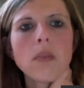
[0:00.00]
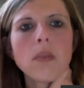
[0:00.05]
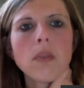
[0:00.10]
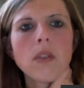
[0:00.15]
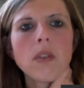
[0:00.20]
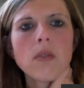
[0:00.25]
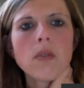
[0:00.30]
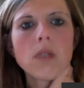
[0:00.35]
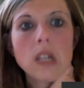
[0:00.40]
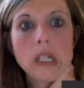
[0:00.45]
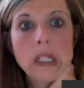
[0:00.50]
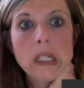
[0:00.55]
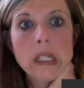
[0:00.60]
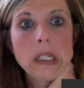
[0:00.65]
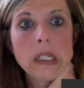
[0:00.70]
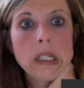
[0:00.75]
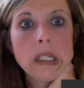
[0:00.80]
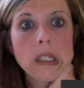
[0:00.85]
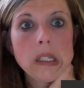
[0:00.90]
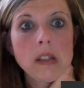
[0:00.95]
the
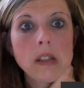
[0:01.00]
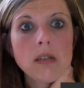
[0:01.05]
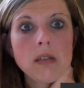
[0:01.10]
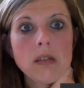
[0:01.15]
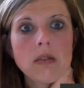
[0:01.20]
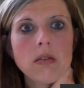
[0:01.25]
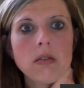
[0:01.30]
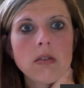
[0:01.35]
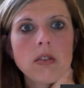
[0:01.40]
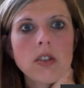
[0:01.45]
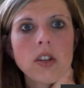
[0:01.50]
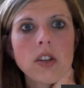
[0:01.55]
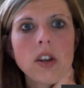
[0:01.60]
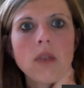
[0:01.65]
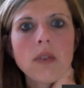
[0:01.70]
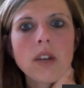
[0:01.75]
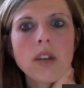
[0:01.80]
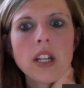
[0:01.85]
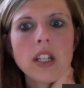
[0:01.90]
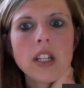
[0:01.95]
quiz.
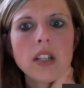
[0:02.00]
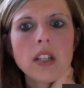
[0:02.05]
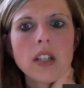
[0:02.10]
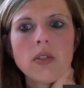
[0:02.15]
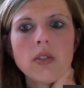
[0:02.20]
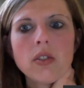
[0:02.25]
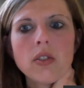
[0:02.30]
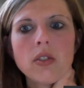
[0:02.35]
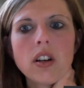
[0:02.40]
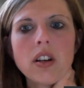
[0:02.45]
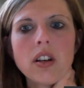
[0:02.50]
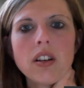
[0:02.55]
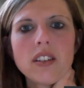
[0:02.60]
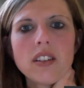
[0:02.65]
Y'all ready to start?